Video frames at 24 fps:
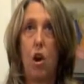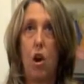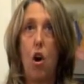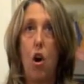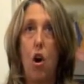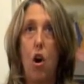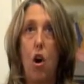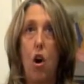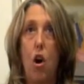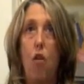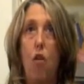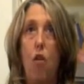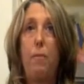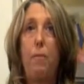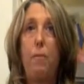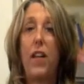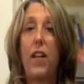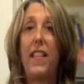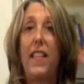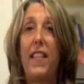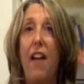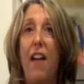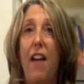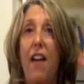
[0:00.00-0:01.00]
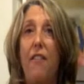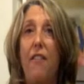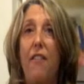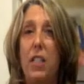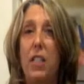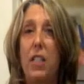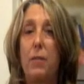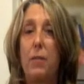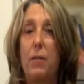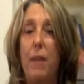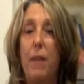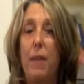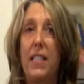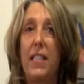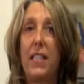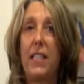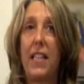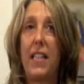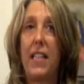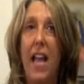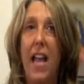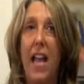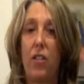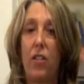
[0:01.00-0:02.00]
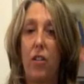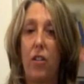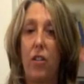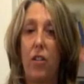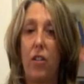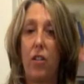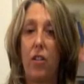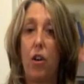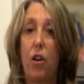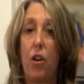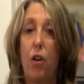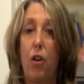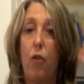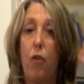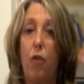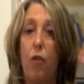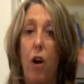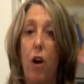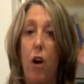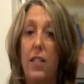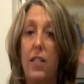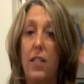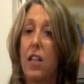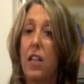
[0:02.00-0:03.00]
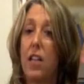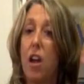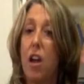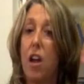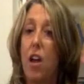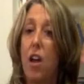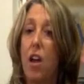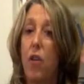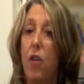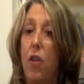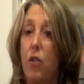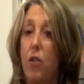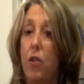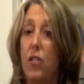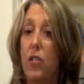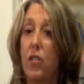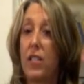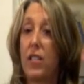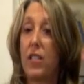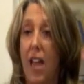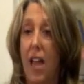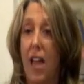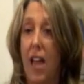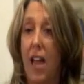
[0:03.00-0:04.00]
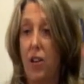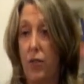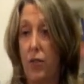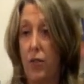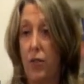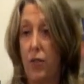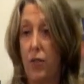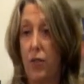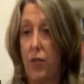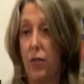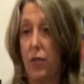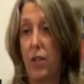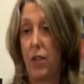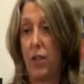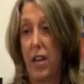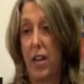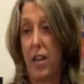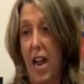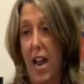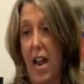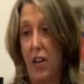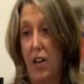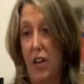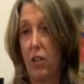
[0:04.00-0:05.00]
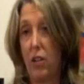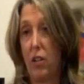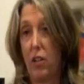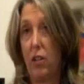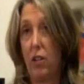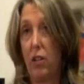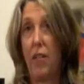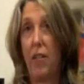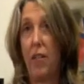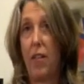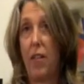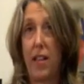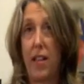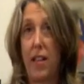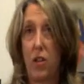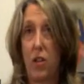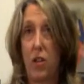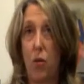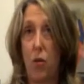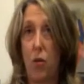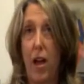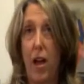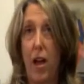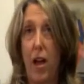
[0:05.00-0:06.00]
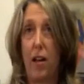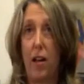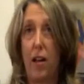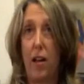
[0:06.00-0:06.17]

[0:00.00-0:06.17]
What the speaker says: Report the evidence by standards. So for us, those standards, the national and the SOLs,